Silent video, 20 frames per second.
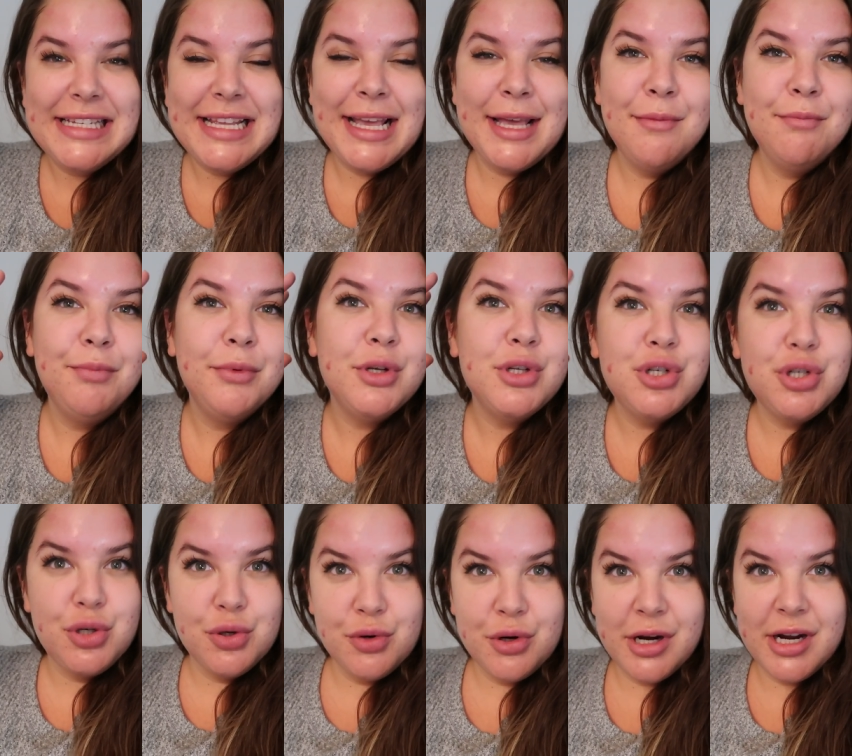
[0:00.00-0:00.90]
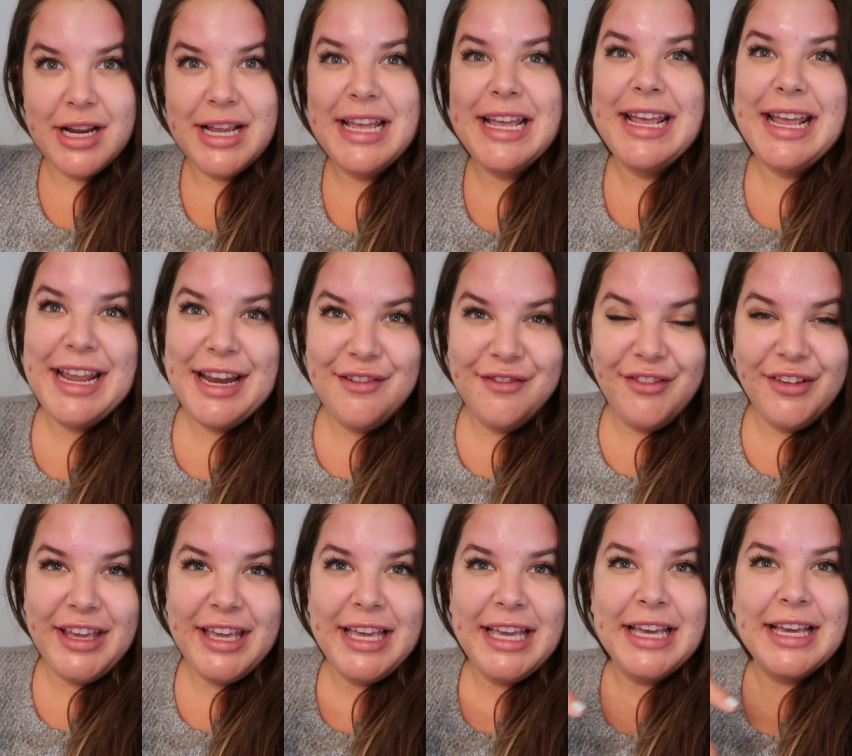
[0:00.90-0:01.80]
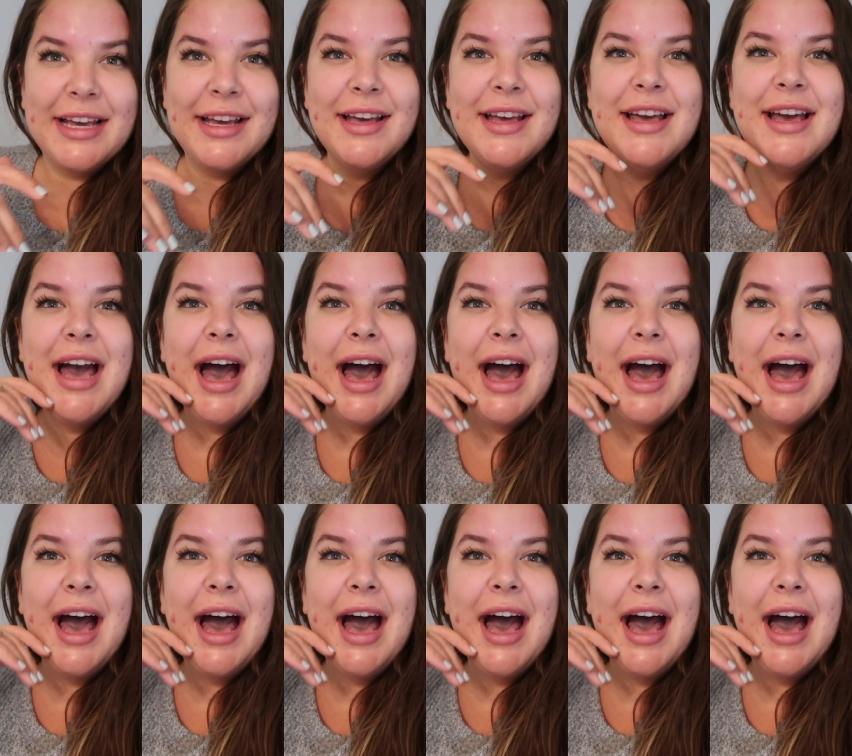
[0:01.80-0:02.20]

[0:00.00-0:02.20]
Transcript: TempSure Envi